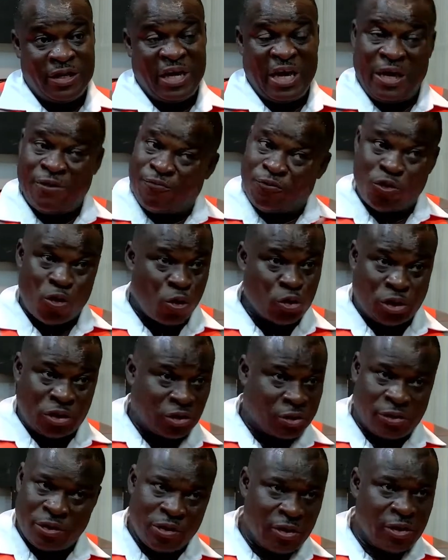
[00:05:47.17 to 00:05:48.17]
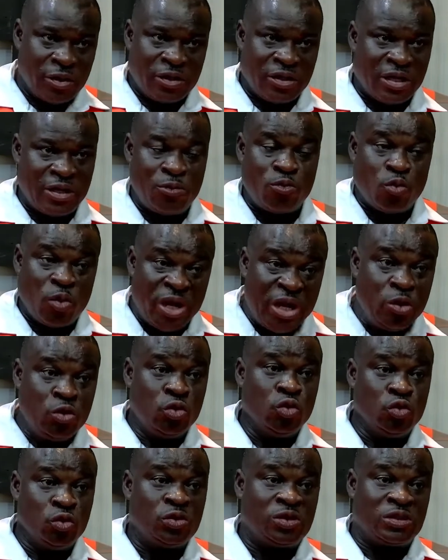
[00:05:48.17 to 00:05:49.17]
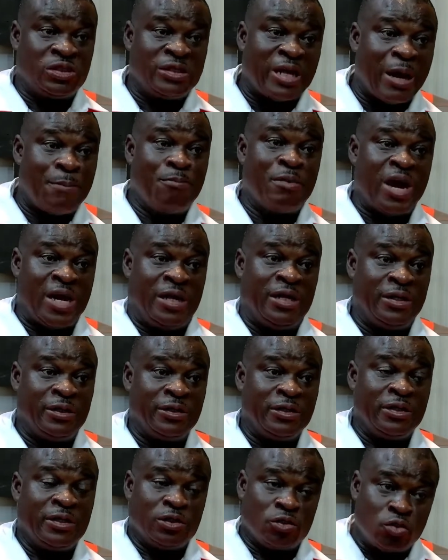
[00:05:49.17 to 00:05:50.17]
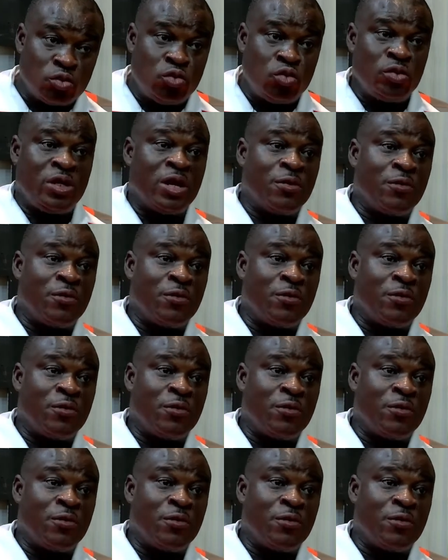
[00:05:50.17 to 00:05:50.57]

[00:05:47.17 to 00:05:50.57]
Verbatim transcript: If not, then we use that money to do the